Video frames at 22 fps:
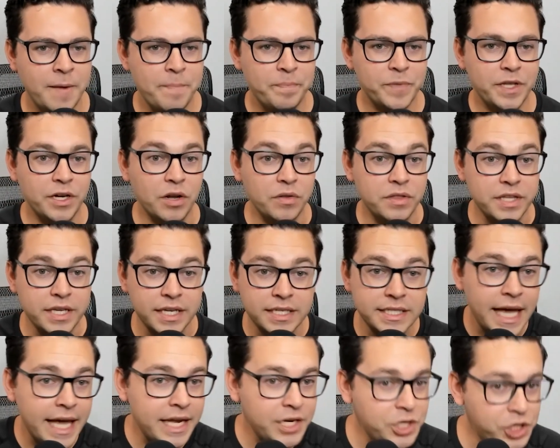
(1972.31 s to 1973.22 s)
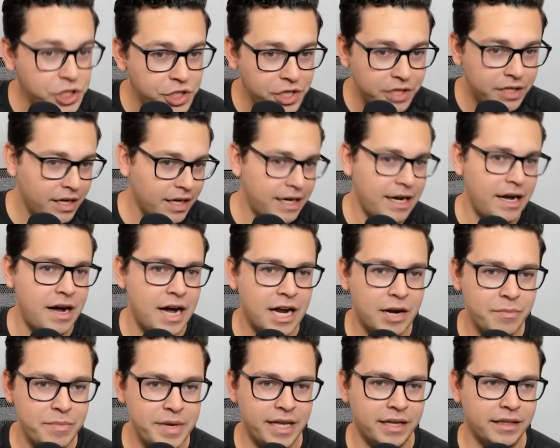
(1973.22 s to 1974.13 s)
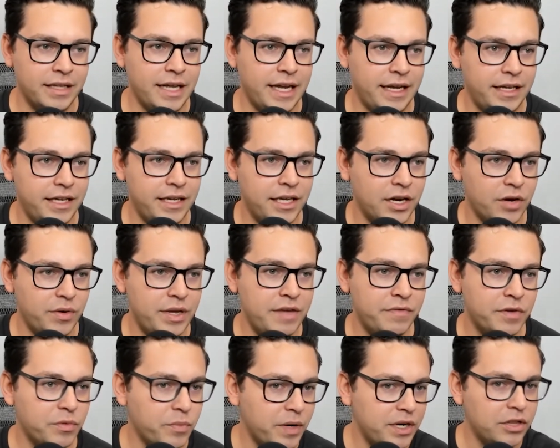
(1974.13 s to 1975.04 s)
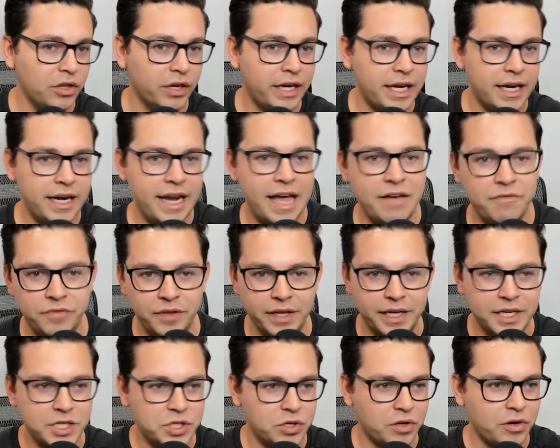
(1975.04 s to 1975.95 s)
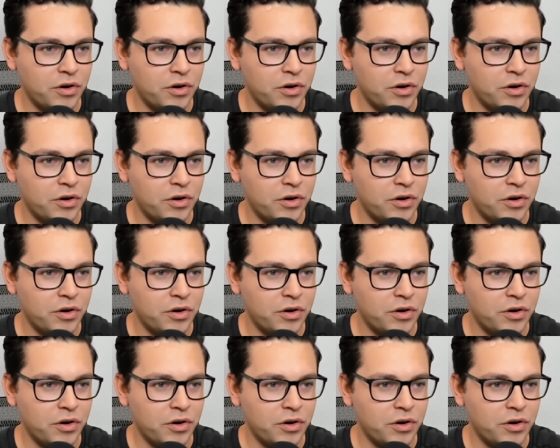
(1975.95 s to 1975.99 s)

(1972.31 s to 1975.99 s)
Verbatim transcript: you know the attention economy and like you know even when you look at netflix or,